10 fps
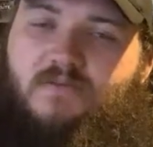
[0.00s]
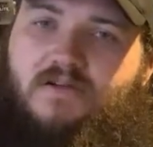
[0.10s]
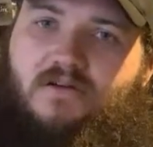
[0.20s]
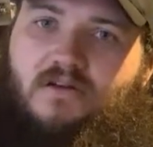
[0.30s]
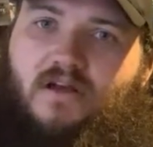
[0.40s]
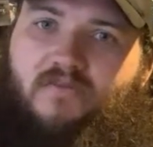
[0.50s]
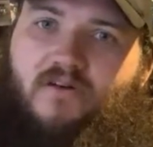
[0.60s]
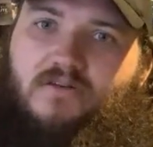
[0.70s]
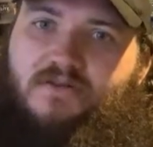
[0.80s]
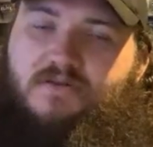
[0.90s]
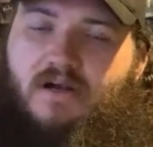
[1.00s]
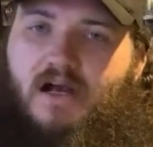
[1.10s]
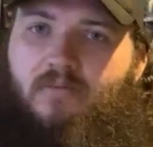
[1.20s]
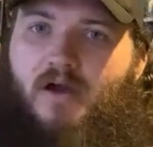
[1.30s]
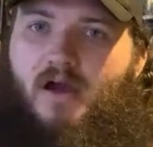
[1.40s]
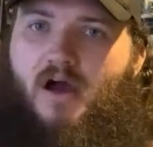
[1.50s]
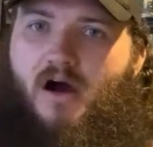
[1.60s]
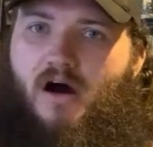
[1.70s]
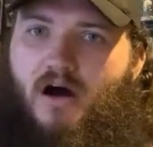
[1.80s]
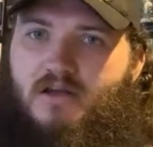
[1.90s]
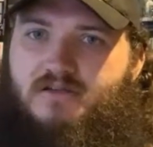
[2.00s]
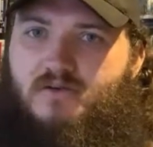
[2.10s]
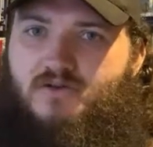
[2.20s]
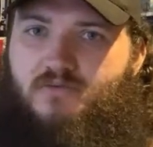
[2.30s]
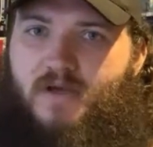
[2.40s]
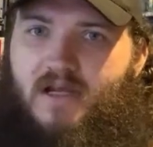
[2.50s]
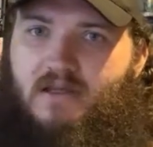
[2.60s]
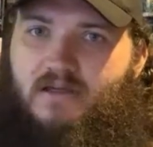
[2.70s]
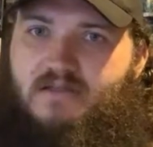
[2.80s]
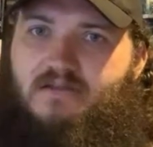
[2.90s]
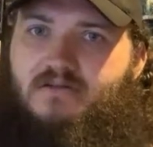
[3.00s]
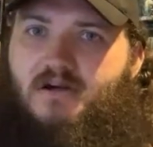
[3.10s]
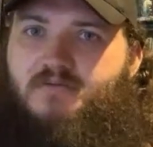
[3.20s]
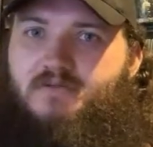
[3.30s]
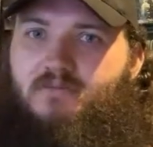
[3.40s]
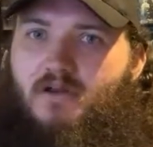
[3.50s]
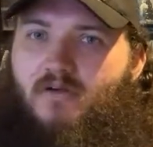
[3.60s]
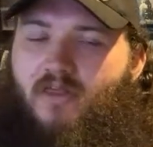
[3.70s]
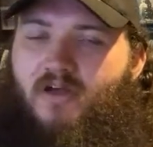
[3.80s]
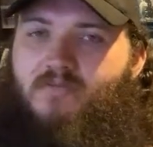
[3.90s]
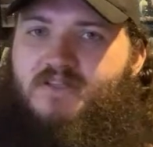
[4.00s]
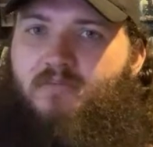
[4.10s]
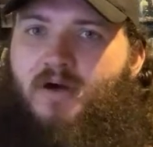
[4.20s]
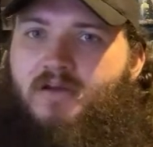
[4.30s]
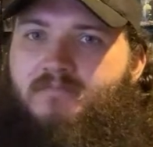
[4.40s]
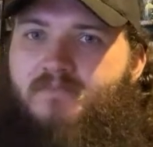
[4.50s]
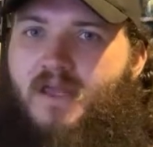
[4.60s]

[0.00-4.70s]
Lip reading: Be sure to like, follow, and subscribe on social media. Links in the description below, the thumbs up button.